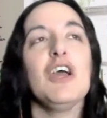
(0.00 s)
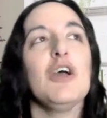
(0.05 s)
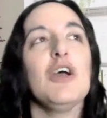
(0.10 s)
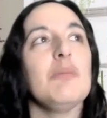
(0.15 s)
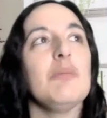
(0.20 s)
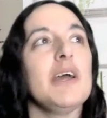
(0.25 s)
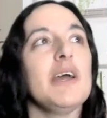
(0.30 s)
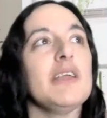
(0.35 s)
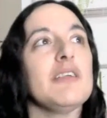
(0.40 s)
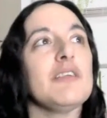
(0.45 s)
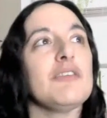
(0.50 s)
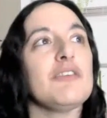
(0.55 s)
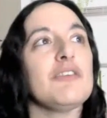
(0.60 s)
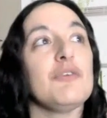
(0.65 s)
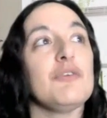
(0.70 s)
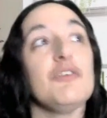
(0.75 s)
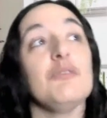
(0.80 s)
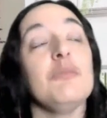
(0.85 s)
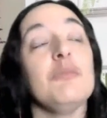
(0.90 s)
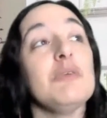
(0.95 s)
But so
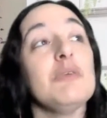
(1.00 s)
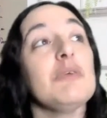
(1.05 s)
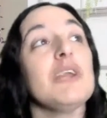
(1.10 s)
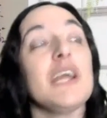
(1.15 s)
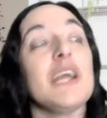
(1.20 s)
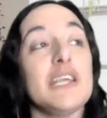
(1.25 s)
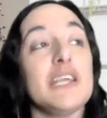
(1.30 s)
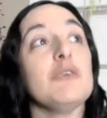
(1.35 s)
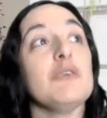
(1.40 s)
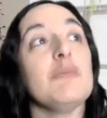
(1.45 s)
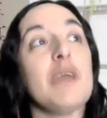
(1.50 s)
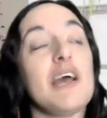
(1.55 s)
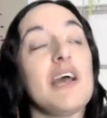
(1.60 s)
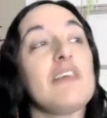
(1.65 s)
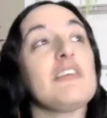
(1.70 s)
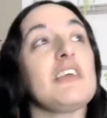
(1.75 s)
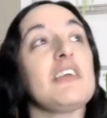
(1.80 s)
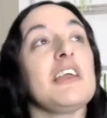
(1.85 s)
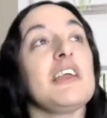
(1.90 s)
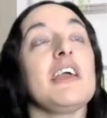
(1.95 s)
to me, when I hear
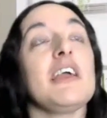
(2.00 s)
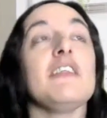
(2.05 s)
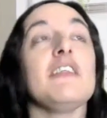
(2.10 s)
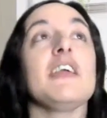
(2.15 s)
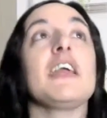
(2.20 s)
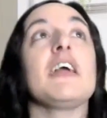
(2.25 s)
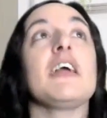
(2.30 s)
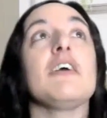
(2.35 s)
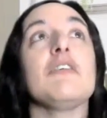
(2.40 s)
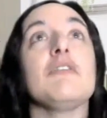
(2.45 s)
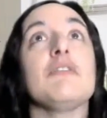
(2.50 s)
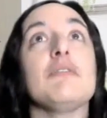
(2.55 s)
masking, I think of,